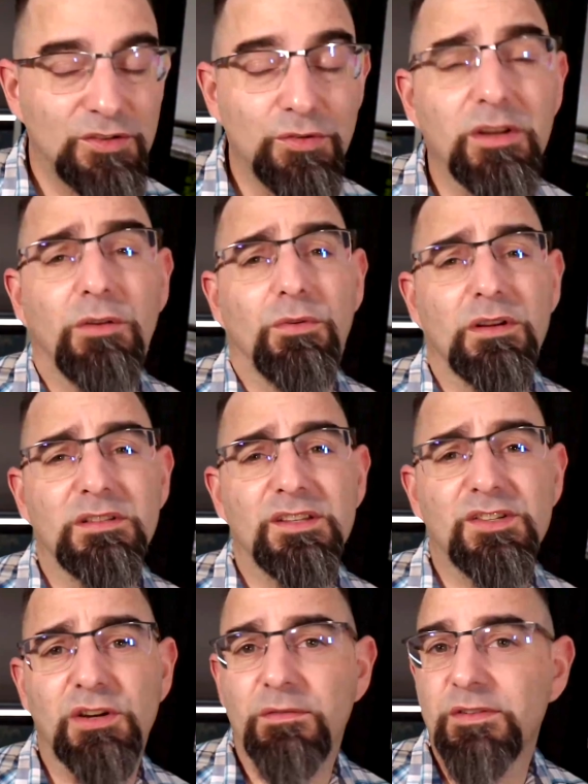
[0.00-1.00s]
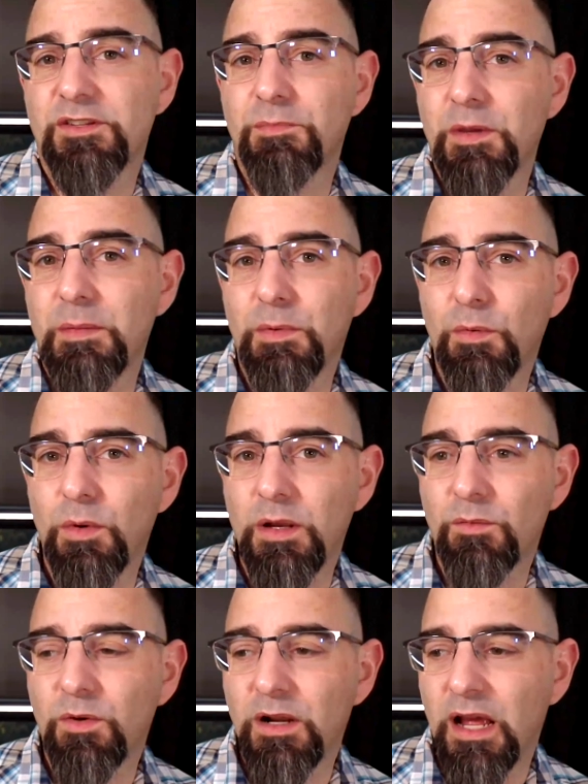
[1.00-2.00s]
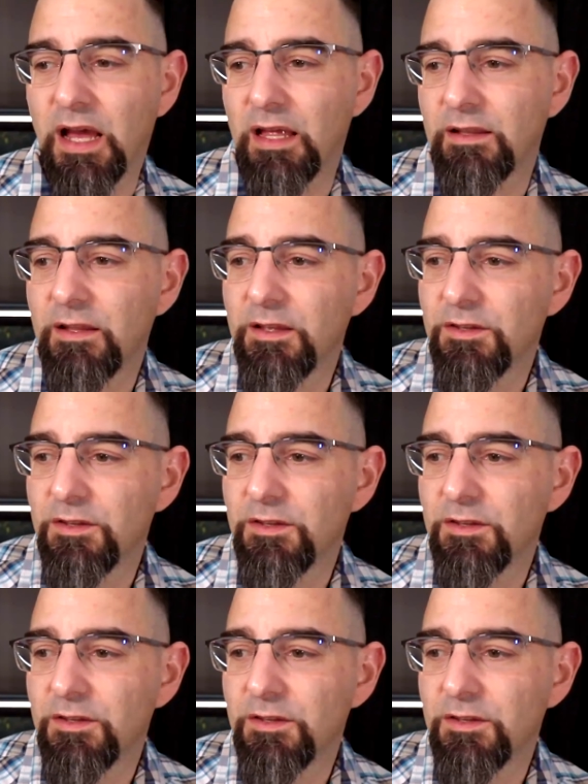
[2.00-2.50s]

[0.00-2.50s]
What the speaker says: doing a real disservice to people when we're not